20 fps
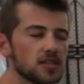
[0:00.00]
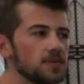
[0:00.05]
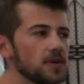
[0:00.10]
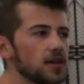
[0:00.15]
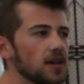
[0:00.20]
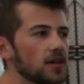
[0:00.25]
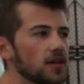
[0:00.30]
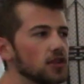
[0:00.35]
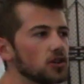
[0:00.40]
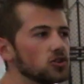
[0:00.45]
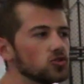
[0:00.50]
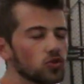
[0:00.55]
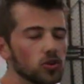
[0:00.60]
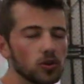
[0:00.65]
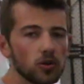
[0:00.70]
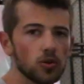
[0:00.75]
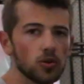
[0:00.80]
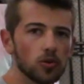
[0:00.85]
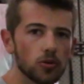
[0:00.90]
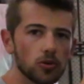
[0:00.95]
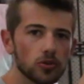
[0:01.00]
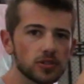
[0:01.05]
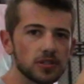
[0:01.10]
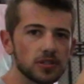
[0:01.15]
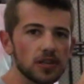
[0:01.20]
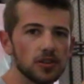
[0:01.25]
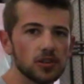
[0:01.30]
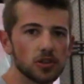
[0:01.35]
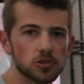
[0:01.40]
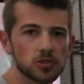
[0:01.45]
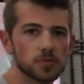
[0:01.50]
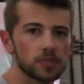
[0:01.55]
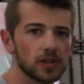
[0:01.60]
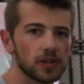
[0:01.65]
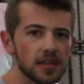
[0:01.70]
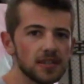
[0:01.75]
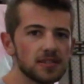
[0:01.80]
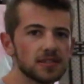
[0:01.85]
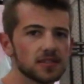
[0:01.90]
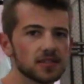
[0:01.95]
to be and then drill holes in those
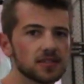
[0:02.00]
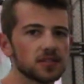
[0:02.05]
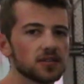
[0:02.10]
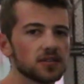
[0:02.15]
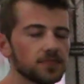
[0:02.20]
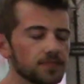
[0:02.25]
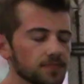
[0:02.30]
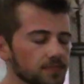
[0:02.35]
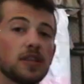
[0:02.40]
places.